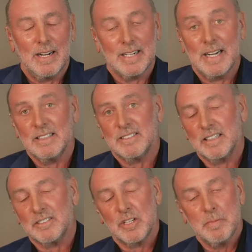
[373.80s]
Again,
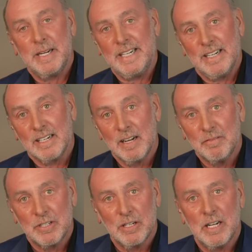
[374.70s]
sections of the media
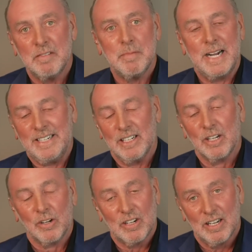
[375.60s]
love to have made
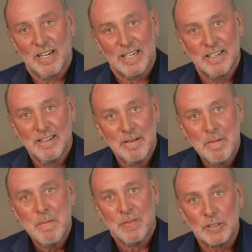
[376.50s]
it look like
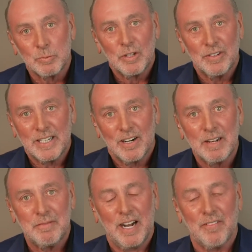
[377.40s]
this,
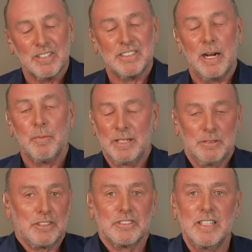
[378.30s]
I found this out when it
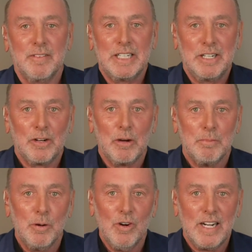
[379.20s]
was a
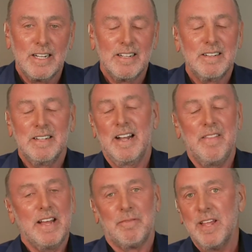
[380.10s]
7-year-old boy.
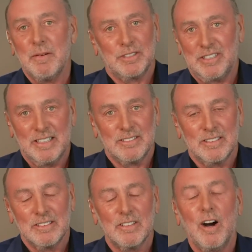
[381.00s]
And if that was the
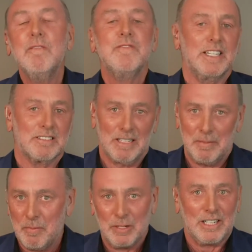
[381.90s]
instance, obviously
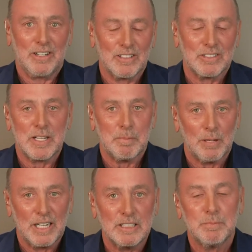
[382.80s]
we would have gone to the
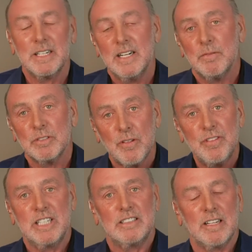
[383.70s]
police. But no, it was a
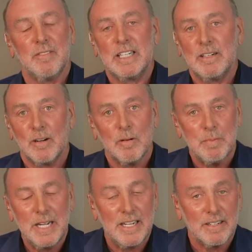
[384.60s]

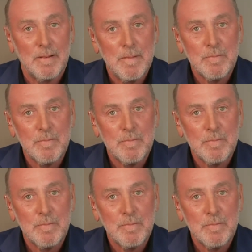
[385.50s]
37-year-old man.